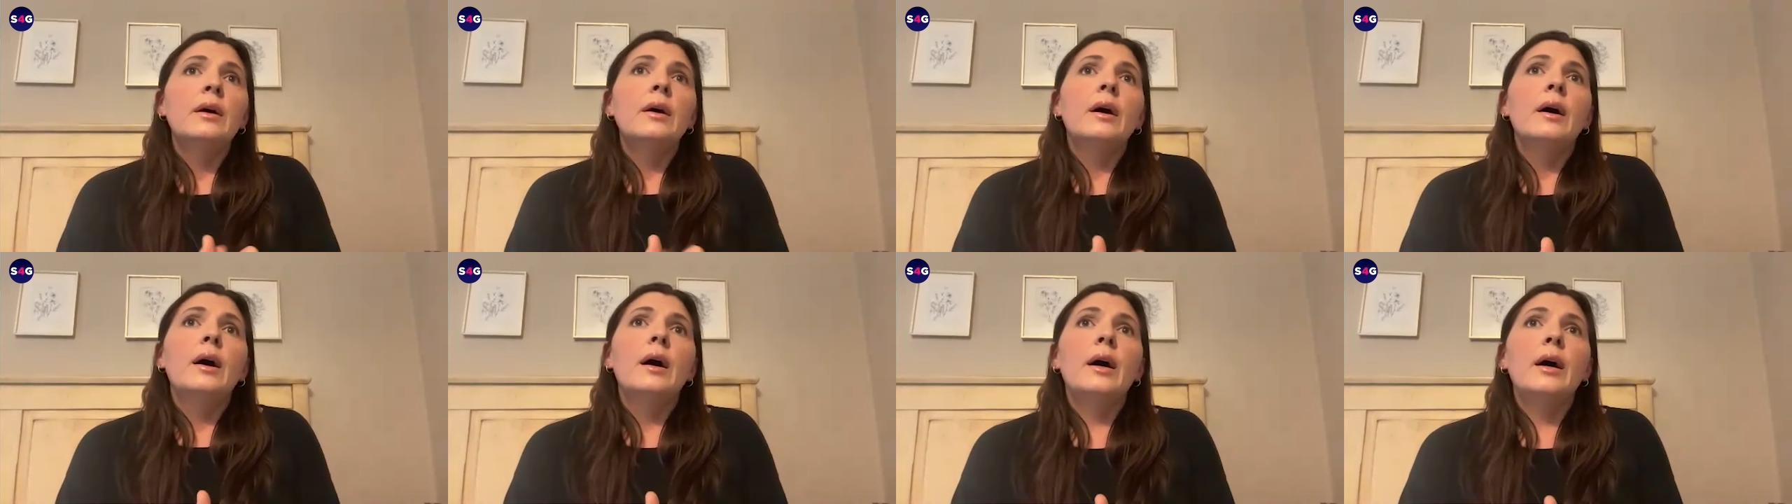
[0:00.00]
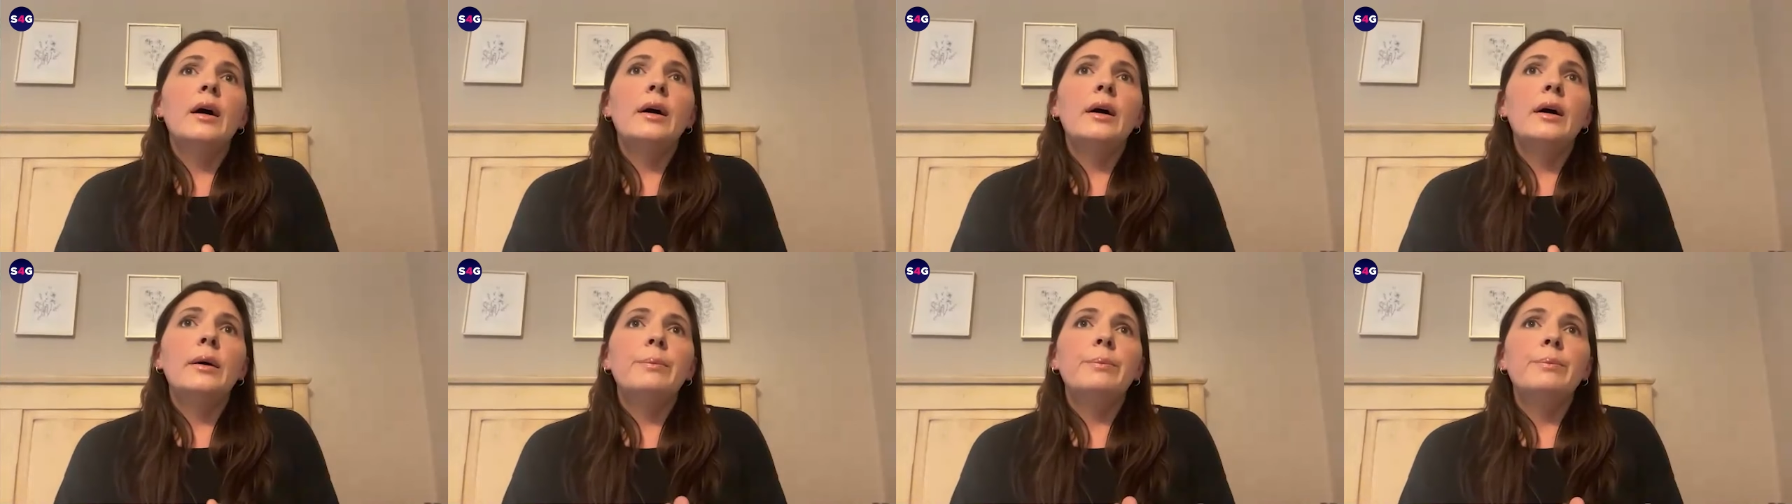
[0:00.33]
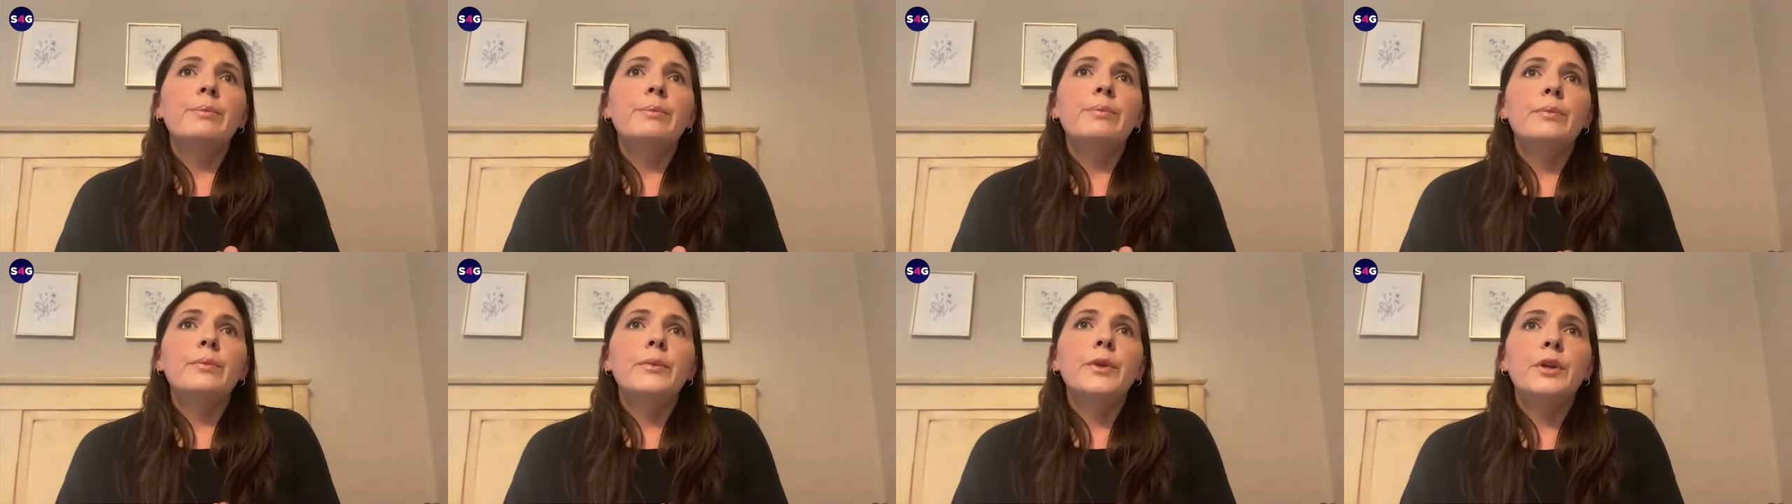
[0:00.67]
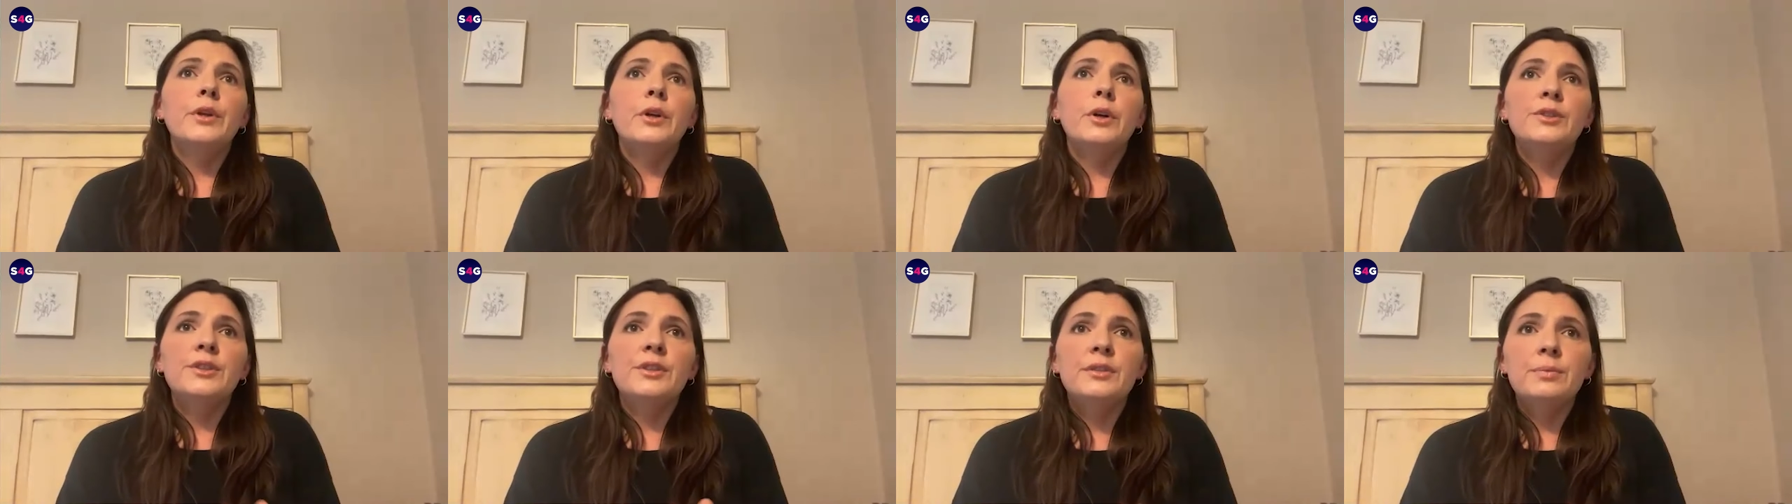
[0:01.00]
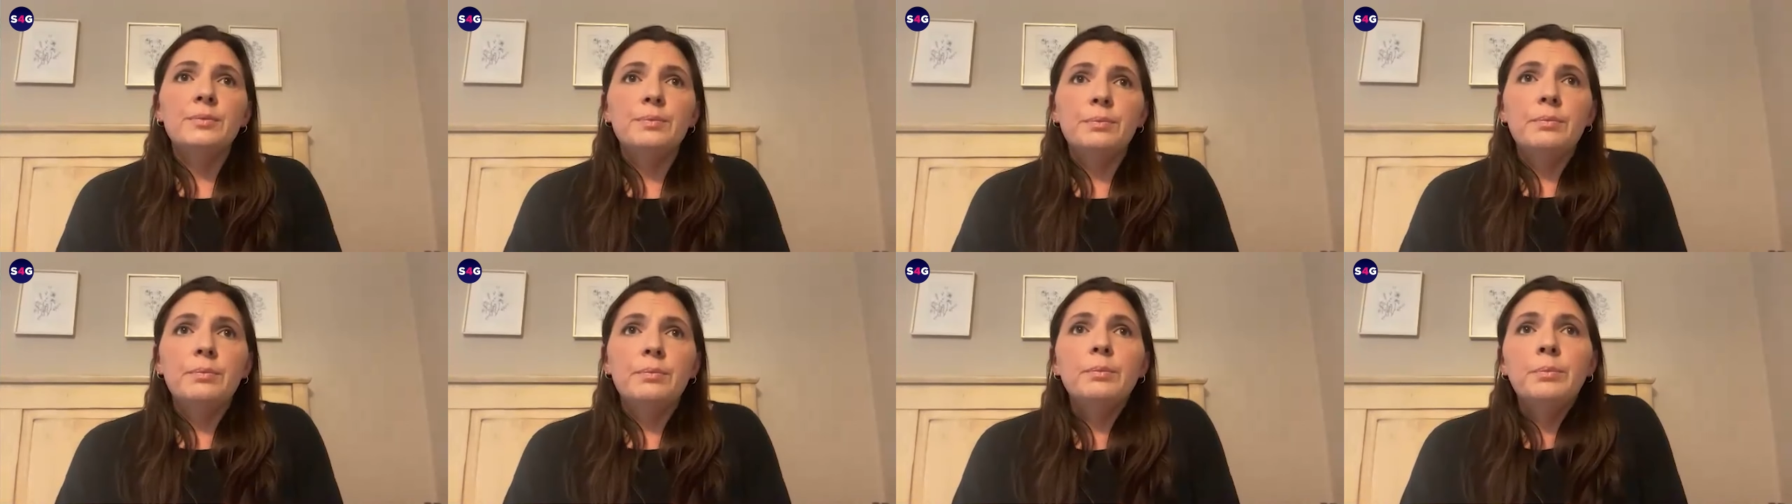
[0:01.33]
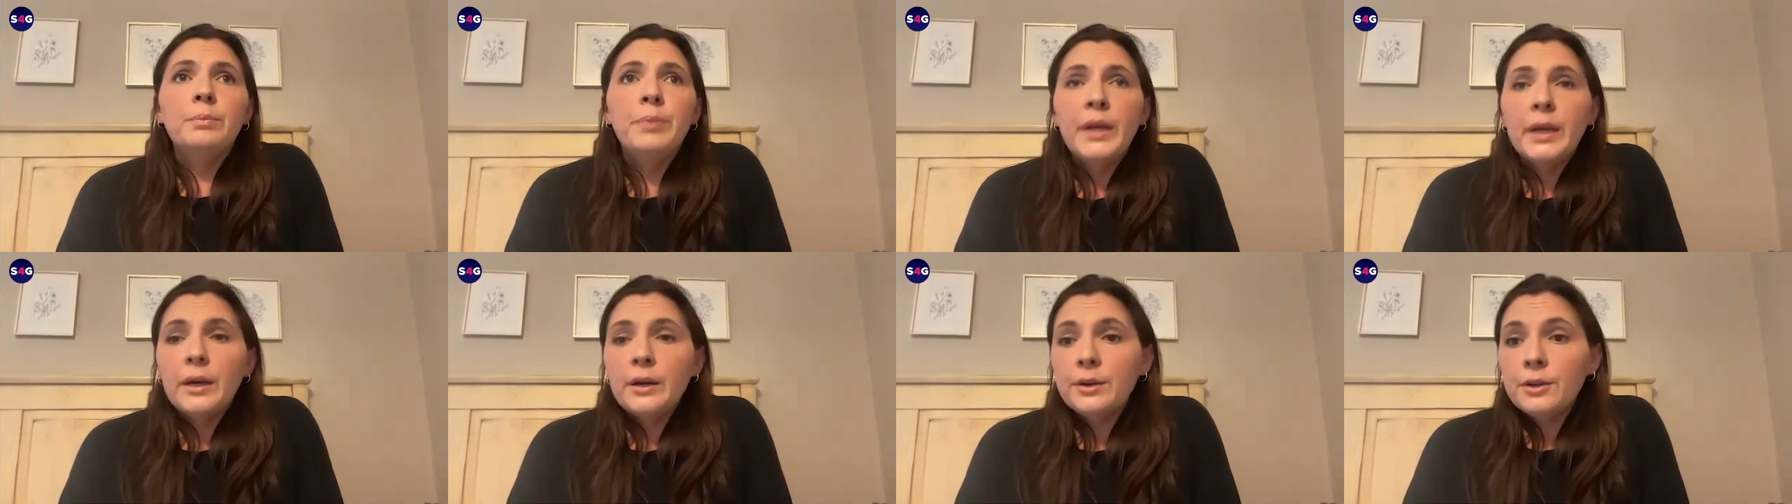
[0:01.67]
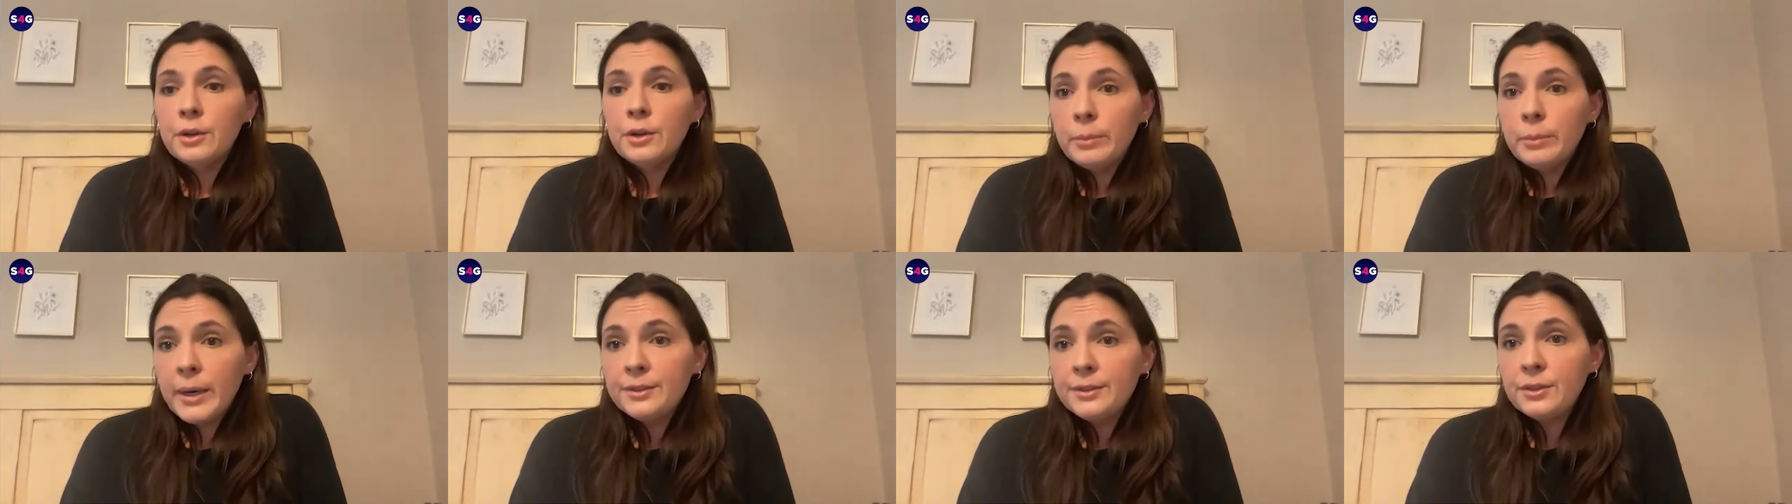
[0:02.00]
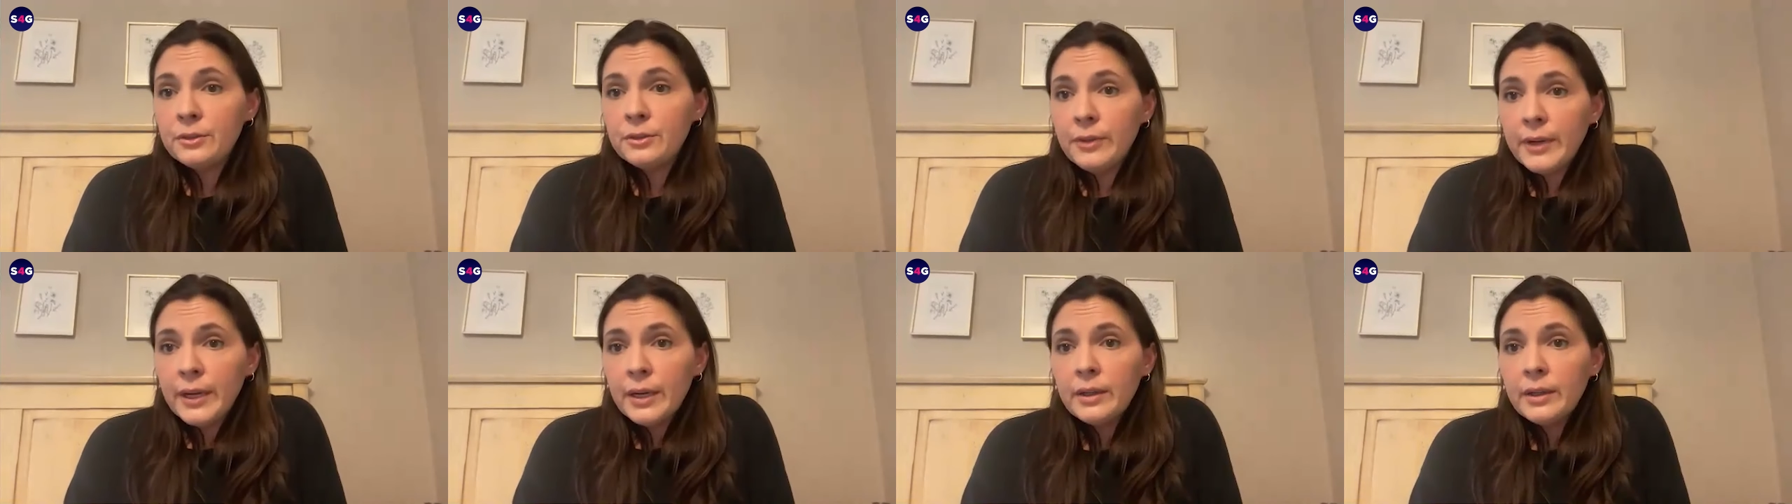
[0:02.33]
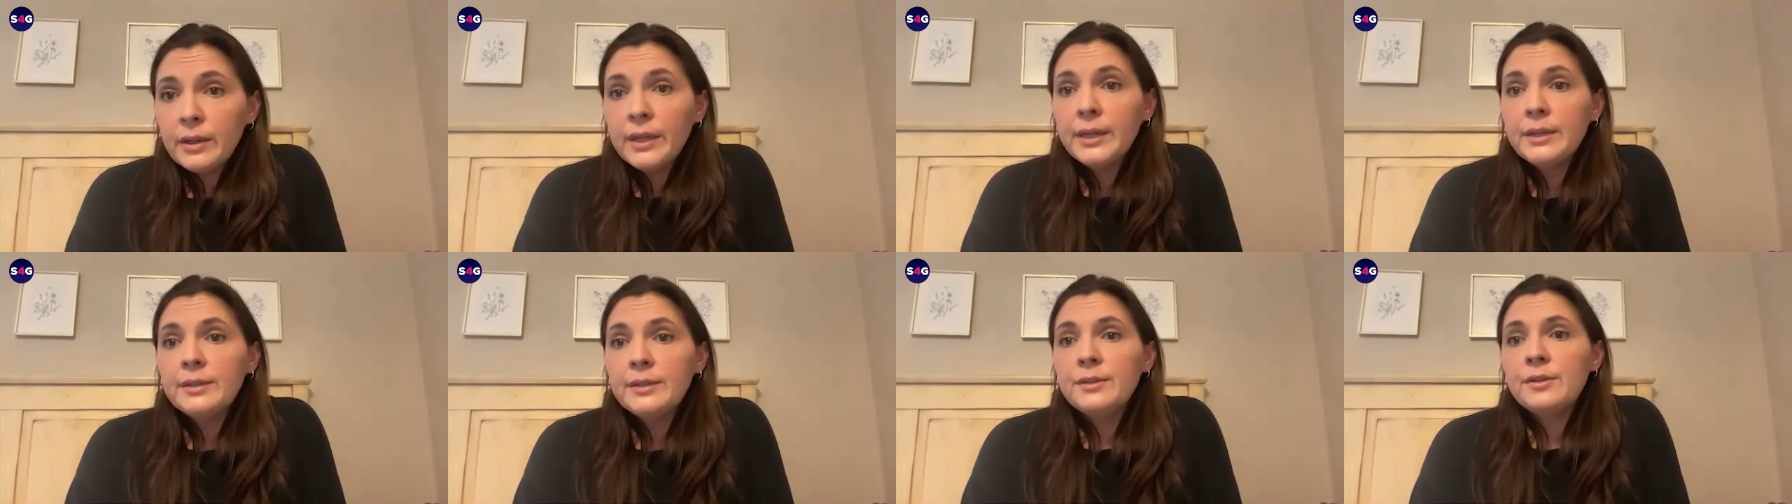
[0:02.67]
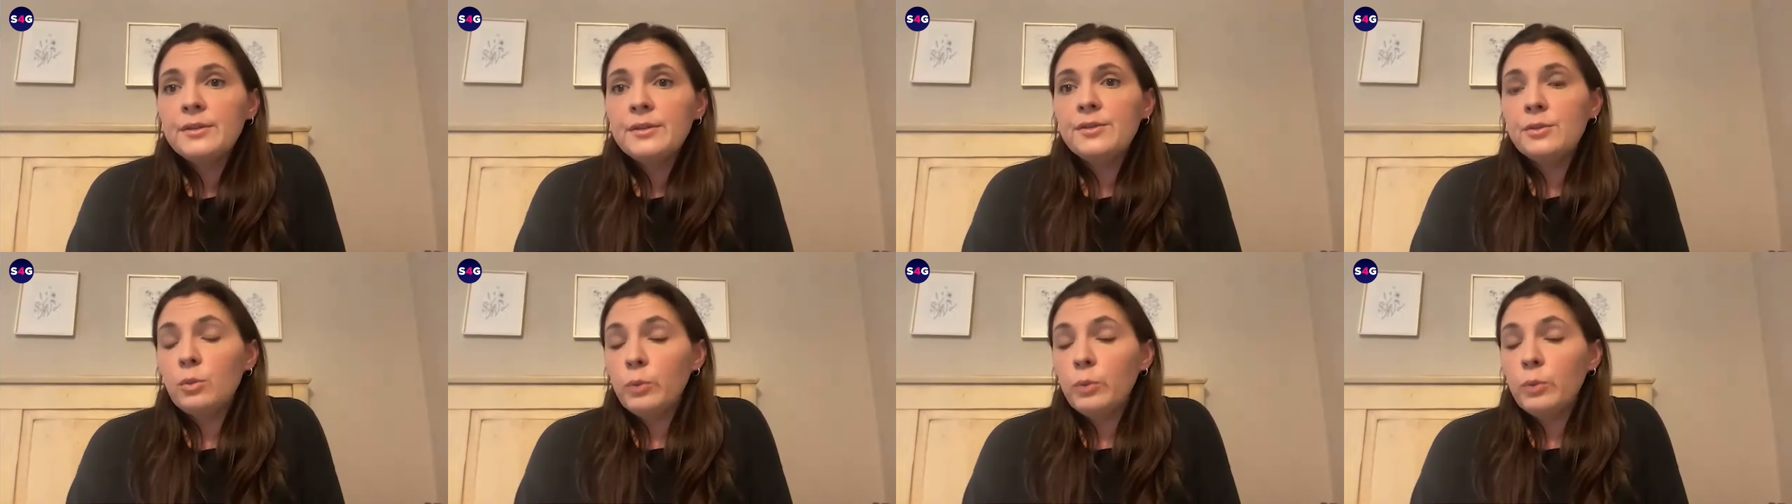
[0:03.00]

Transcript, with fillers: um, you know, just being under my surveillance,